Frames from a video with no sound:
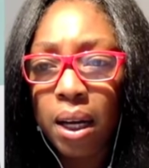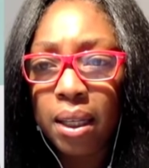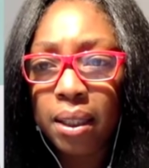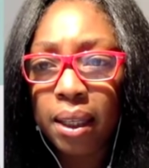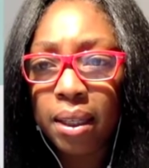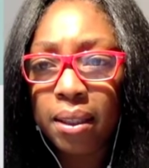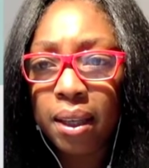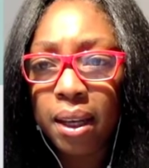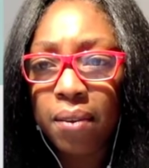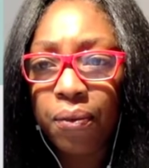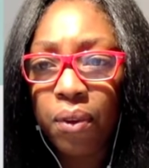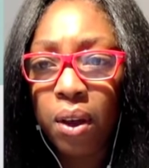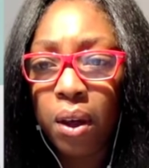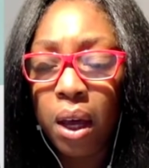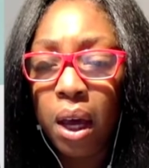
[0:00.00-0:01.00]
is as if
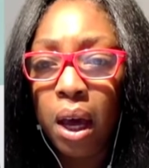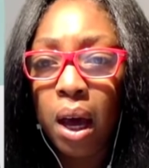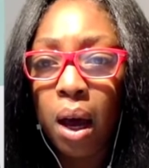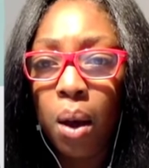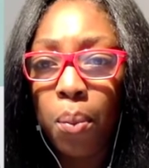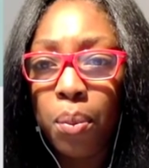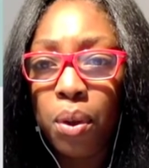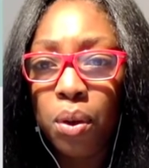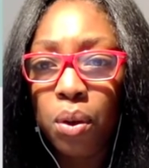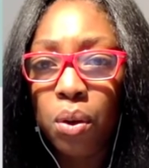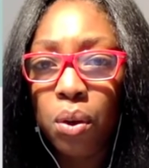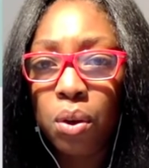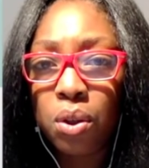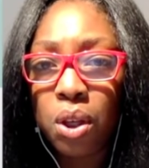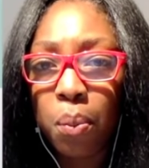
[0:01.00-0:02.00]

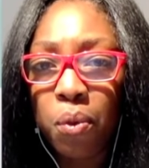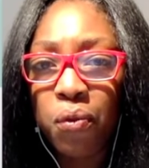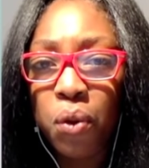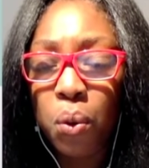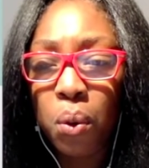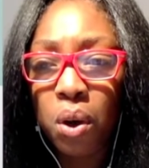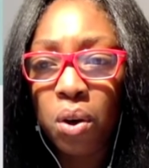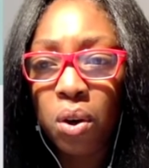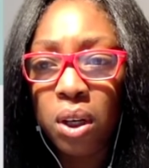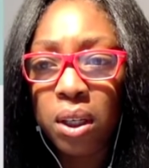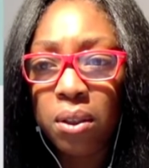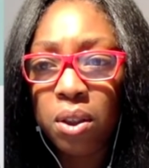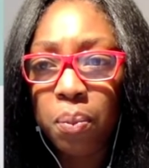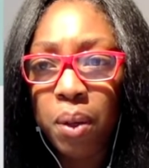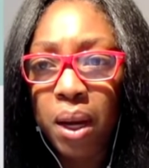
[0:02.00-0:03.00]
some of you are going
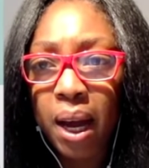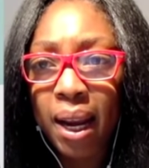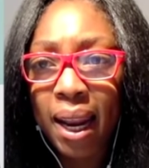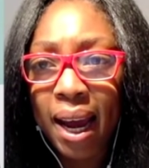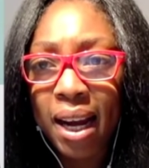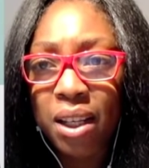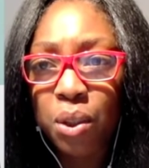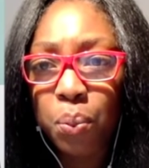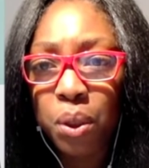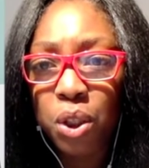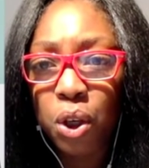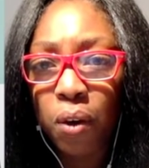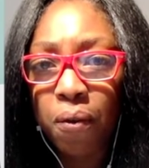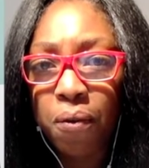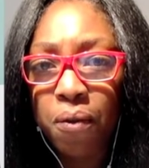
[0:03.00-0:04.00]
to be aligned
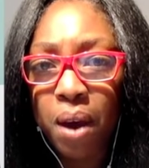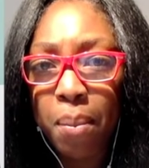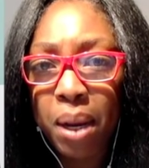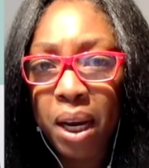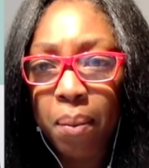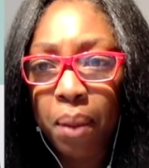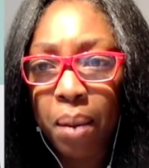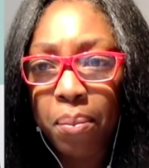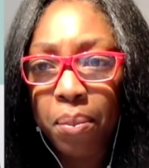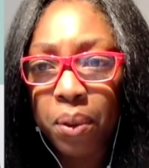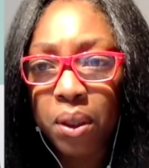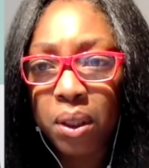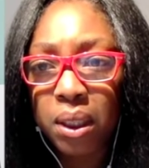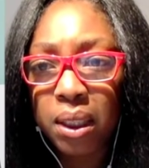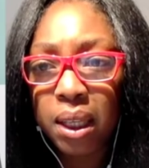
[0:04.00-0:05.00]
with your family
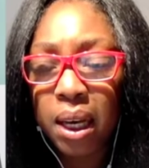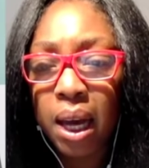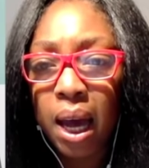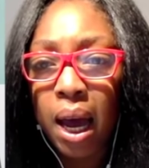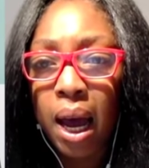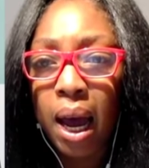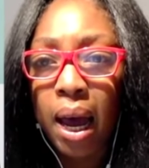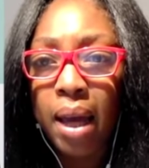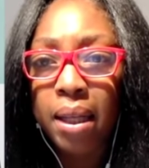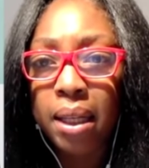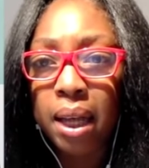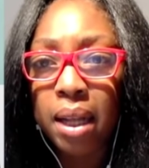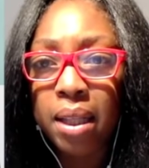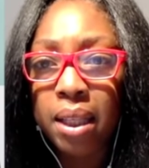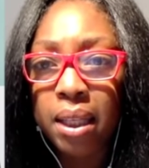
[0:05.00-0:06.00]
members, and
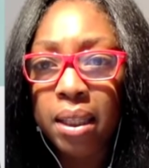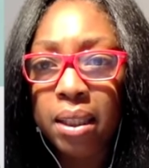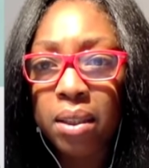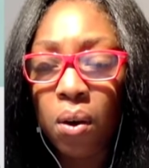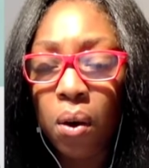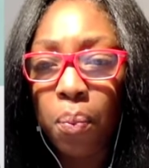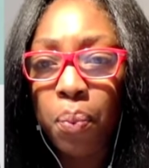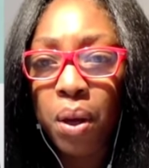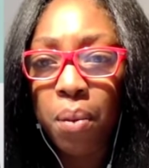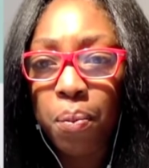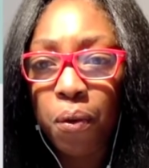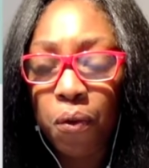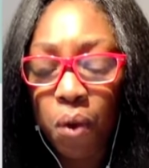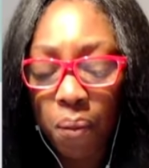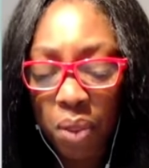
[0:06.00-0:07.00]
these are
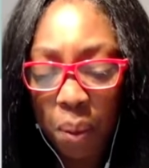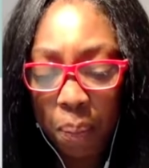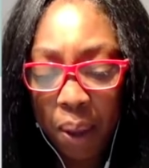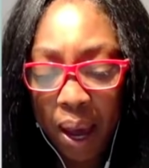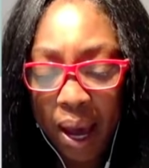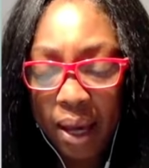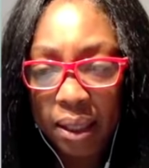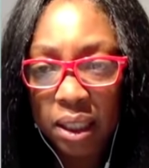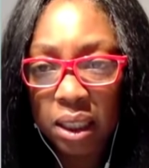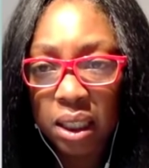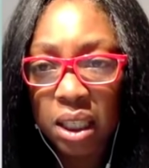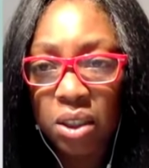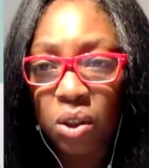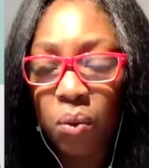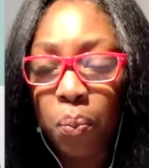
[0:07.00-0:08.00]
people from the past.
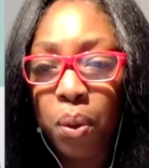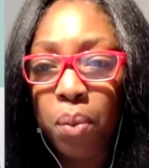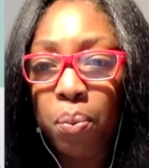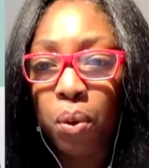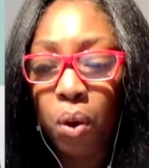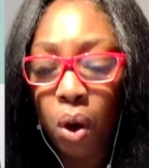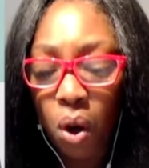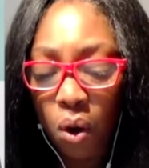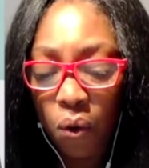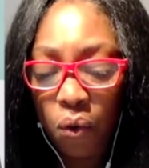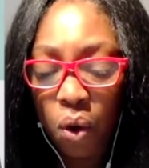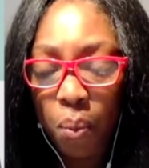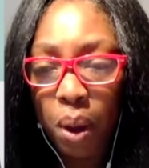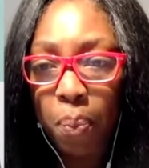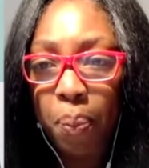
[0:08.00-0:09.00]
These are people
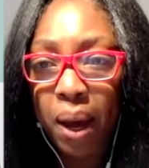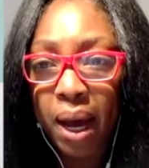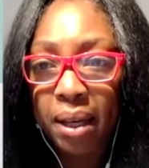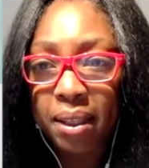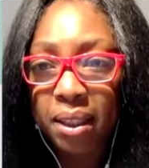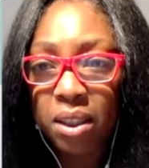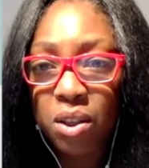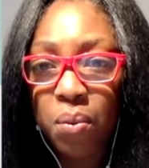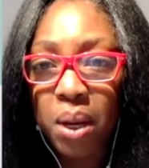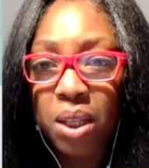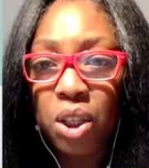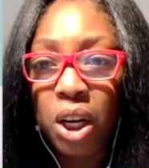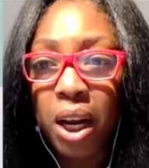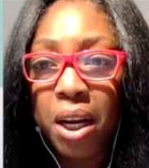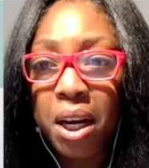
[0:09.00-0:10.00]
from a past
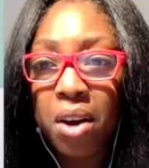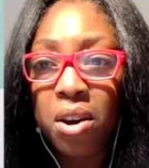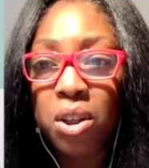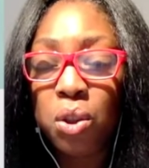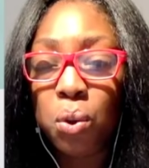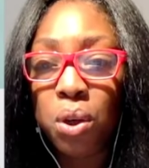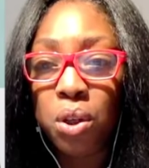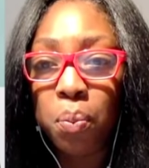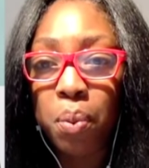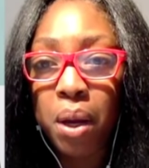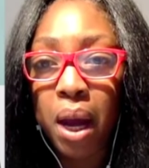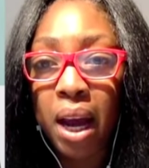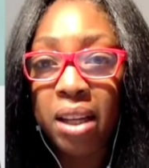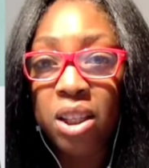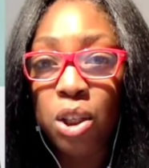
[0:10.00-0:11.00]
situation, and there is going to
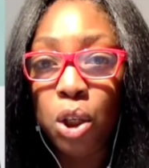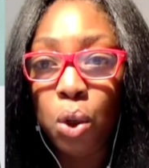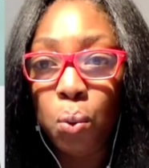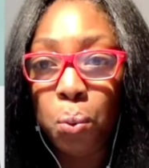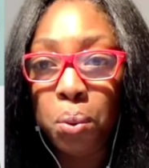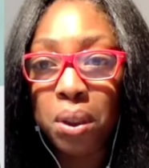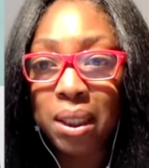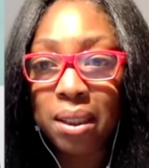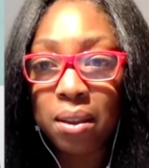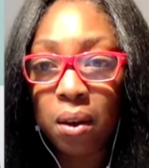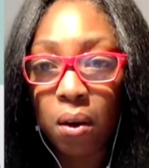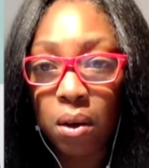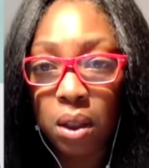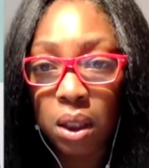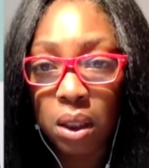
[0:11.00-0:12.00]
be a new
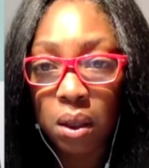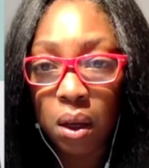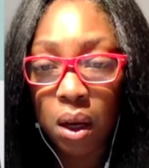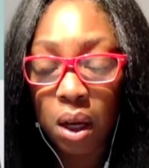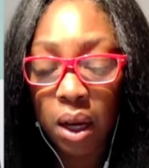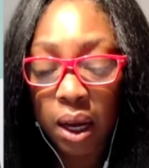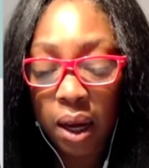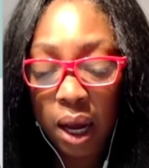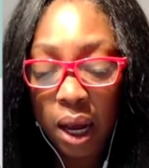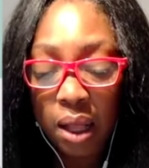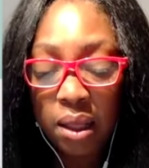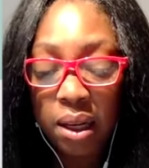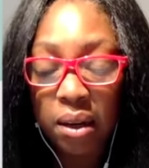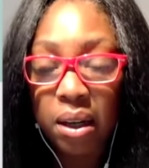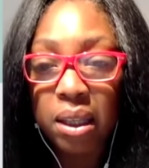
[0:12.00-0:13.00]
start. Okay,
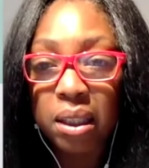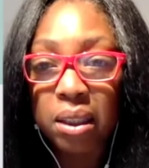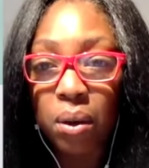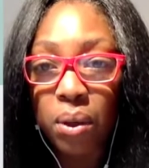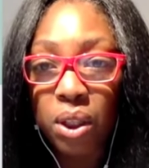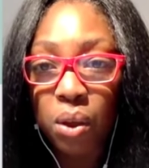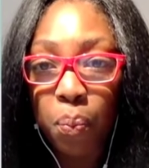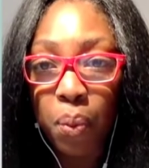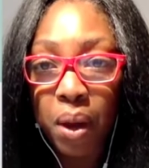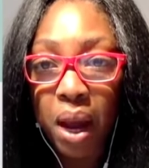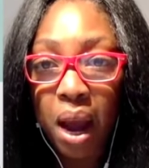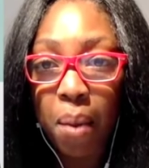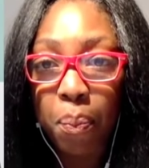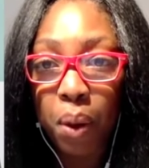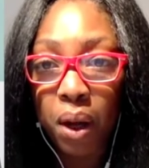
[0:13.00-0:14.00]
there is going to
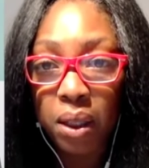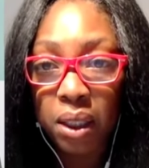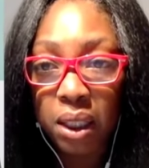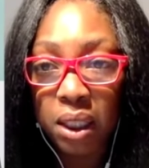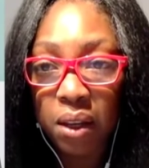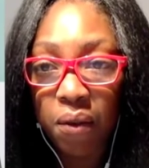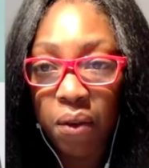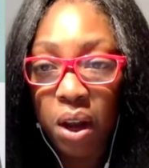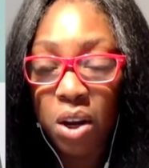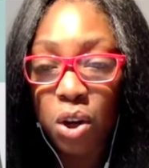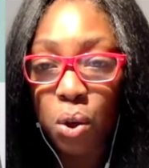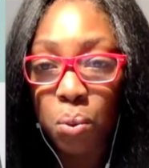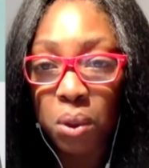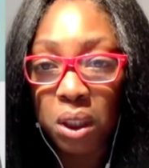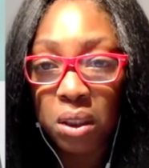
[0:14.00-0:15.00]
be a positive
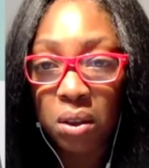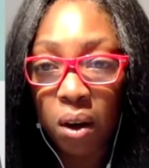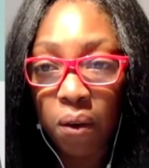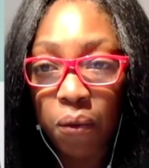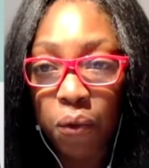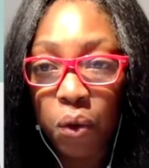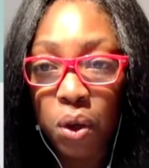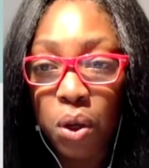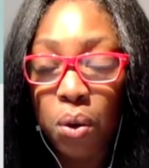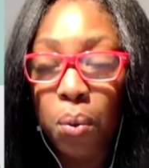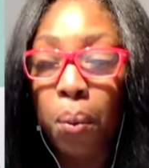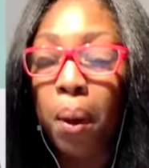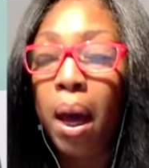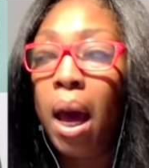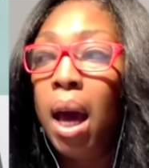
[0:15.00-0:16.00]
new start for
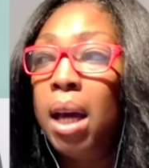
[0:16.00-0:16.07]
you.